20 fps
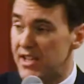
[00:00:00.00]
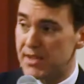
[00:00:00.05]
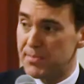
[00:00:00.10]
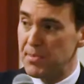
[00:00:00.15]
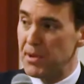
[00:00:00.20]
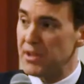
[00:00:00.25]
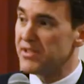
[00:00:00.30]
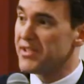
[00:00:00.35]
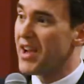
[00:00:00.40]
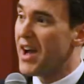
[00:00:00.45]

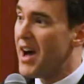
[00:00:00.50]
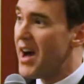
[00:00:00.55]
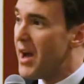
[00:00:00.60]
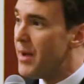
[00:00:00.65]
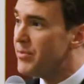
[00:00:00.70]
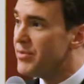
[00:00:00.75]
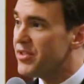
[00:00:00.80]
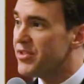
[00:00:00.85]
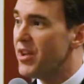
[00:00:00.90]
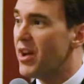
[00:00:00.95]
spent
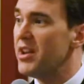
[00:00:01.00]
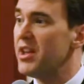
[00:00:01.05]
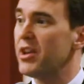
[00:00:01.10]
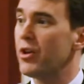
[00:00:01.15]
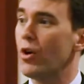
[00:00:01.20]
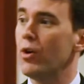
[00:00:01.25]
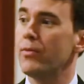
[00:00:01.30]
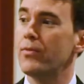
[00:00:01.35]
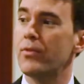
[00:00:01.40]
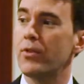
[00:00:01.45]
time
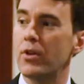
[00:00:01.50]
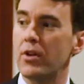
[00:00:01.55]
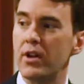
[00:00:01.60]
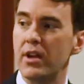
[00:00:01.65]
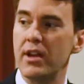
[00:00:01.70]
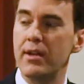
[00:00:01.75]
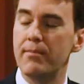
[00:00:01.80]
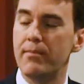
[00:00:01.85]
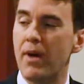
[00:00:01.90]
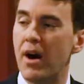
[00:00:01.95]
studying over
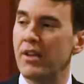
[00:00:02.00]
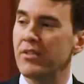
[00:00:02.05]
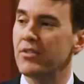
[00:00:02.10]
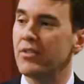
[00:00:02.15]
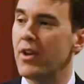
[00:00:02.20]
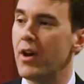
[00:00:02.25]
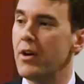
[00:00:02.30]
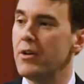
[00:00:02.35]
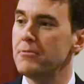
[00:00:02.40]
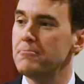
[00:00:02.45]
in
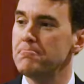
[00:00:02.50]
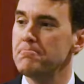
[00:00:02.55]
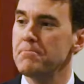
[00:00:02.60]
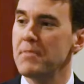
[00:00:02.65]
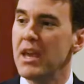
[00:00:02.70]
Moscow.